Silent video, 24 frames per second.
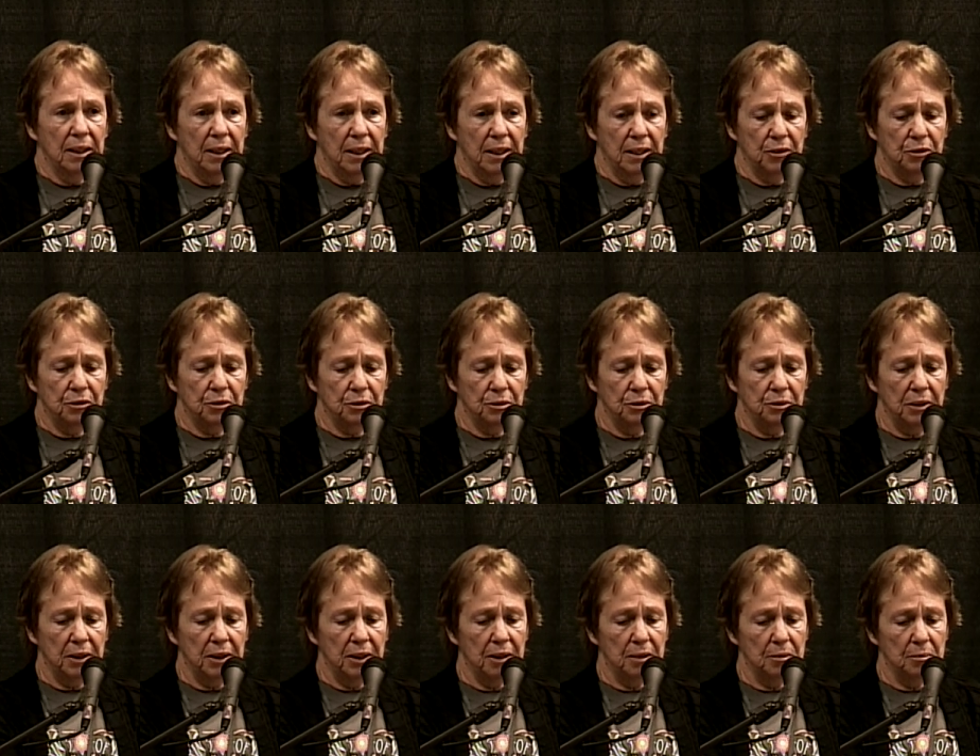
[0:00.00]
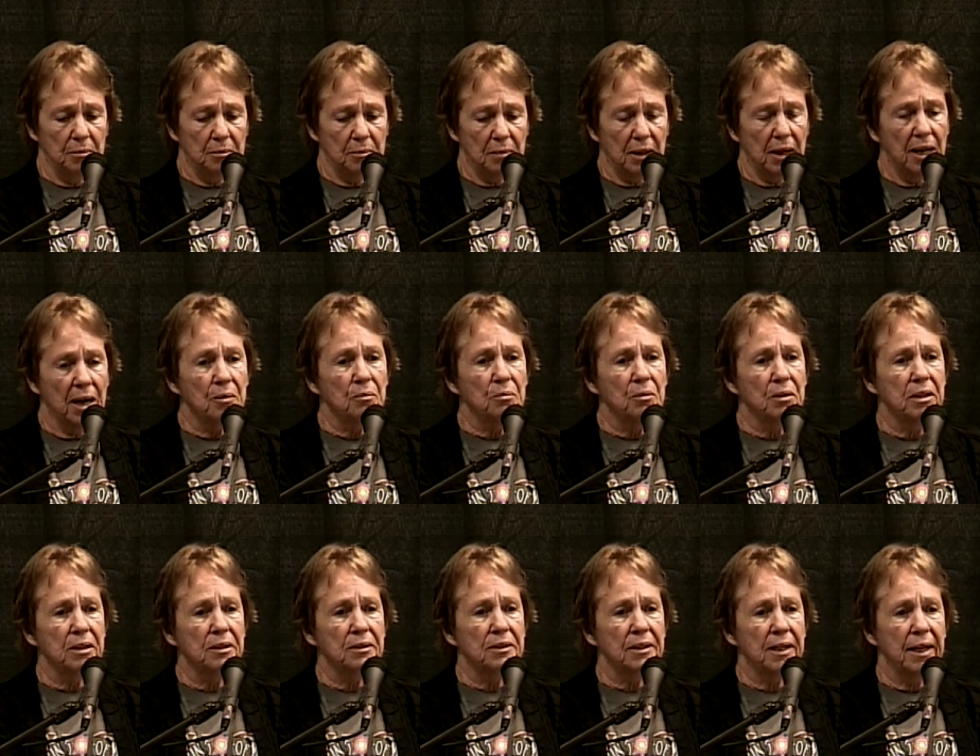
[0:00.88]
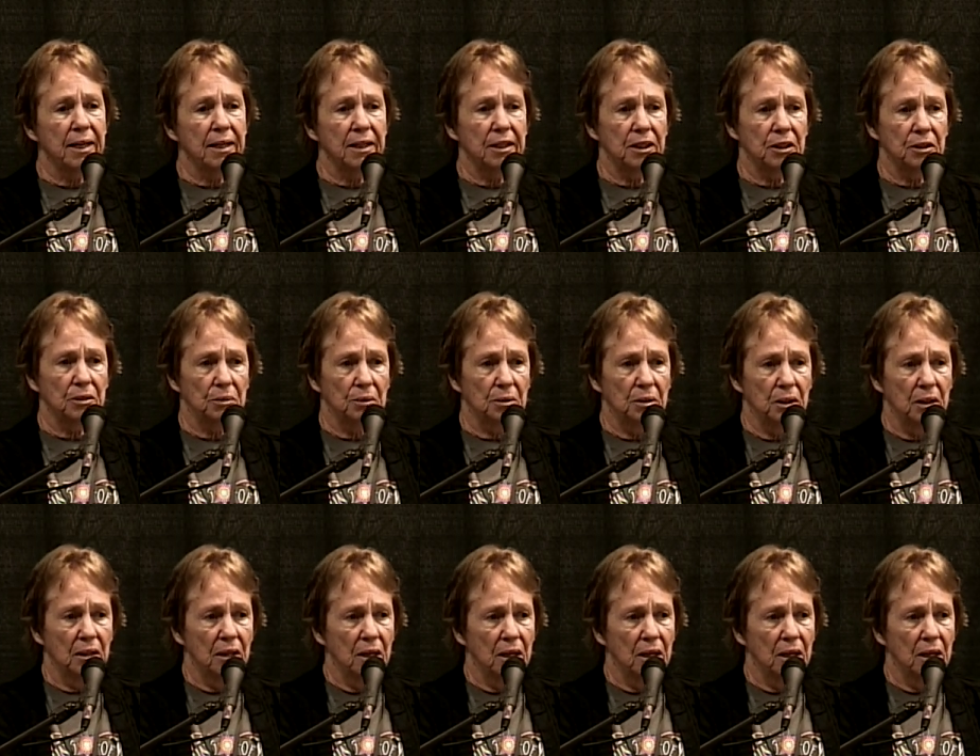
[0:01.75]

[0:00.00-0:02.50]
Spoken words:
And through them, I want to thank you.